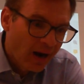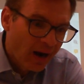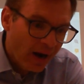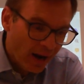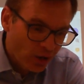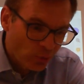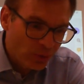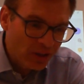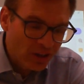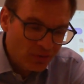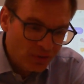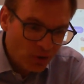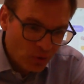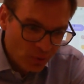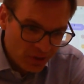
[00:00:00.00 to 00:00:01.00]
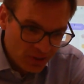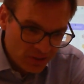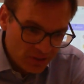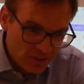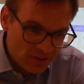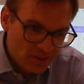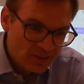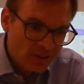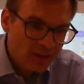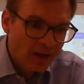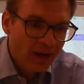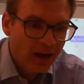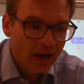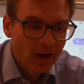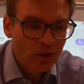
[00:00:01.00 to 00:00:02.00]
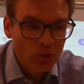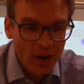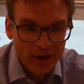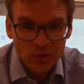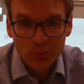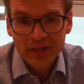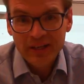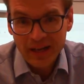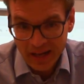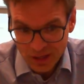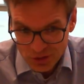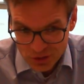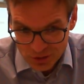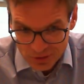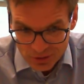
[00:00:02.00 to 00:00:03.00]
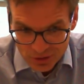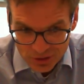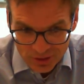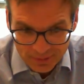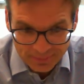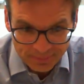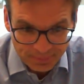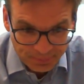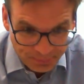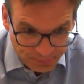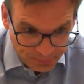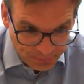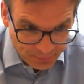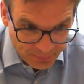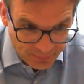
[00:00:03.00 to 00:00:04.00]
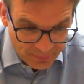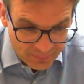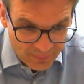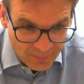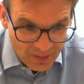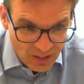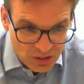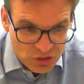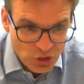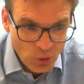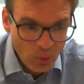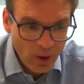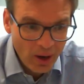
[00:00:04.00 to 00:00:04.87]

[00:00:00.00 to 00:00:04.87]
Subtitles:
how do we give a quiz, how do we get answers. So